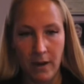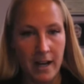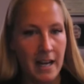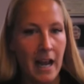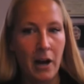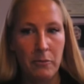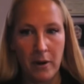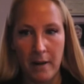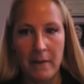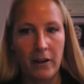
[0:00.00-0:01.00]
Right now,
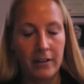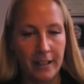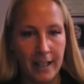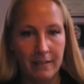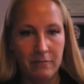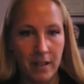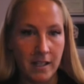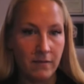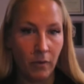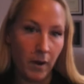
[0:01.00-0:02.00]
primarily,
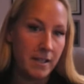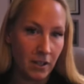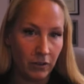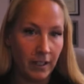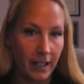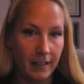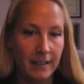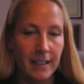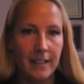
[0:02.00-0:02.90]
it's voice only.